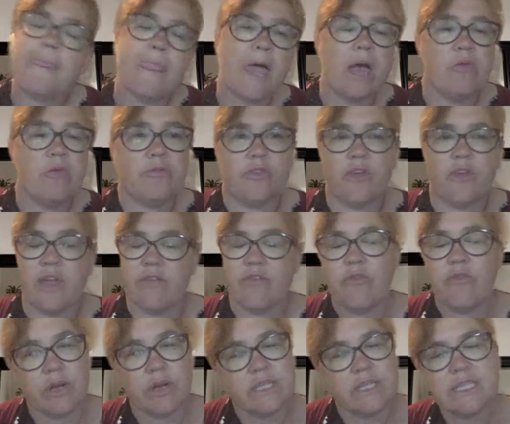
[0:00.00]
outside
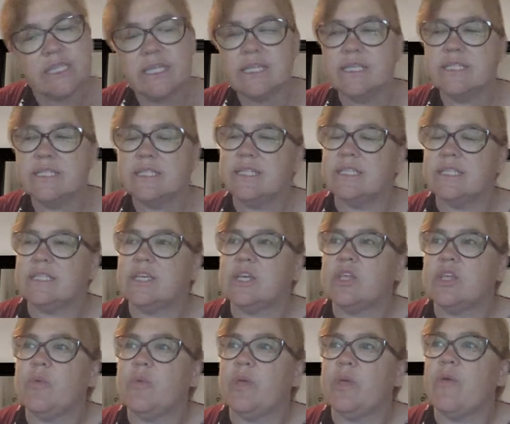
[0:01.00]
forces that tell
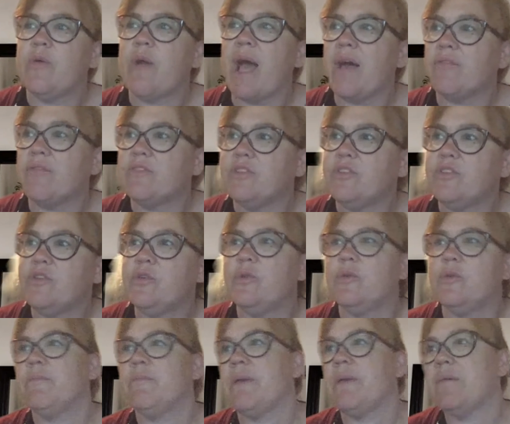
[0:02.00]
you what you have to
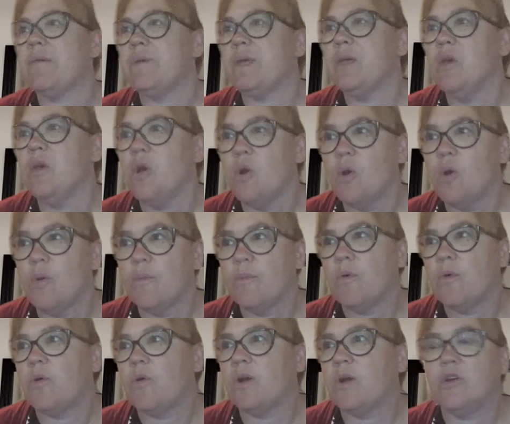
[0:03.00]
do,
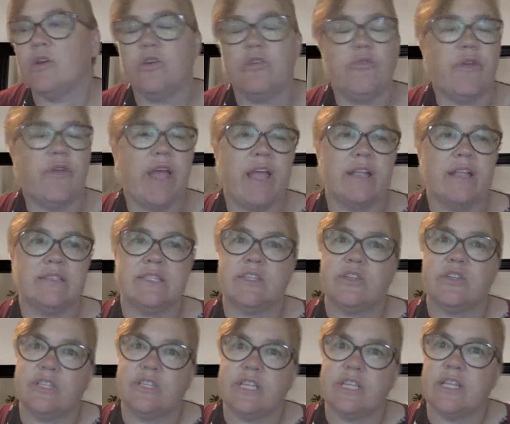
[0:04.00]
or grants that
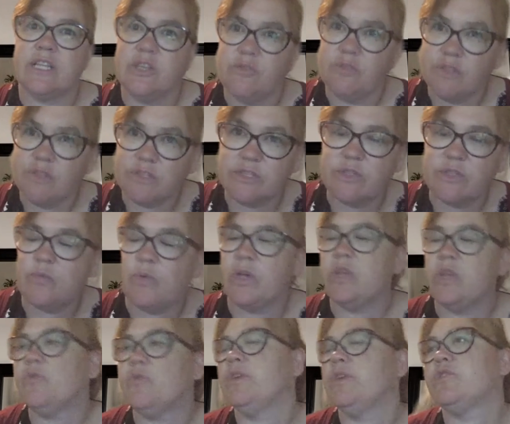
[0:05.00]
are telling you this is what
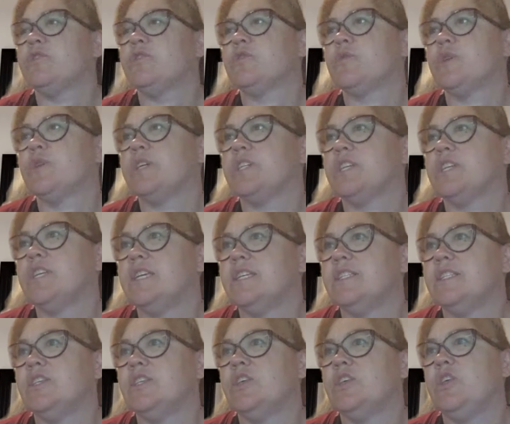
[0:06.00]
your research question
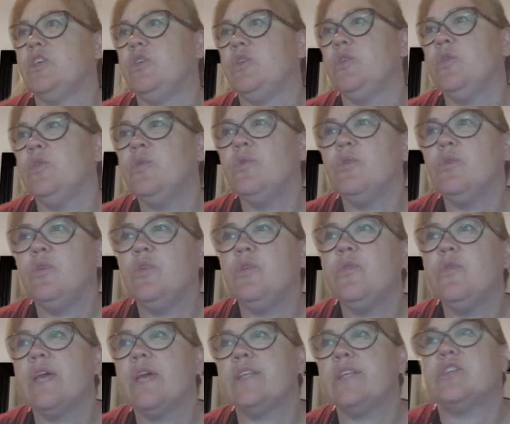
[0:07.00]
is. You
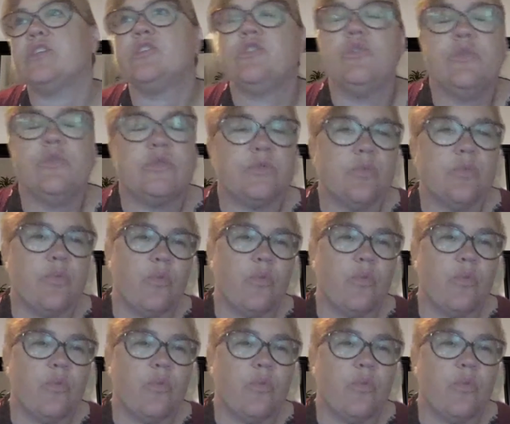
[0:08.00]
get to choose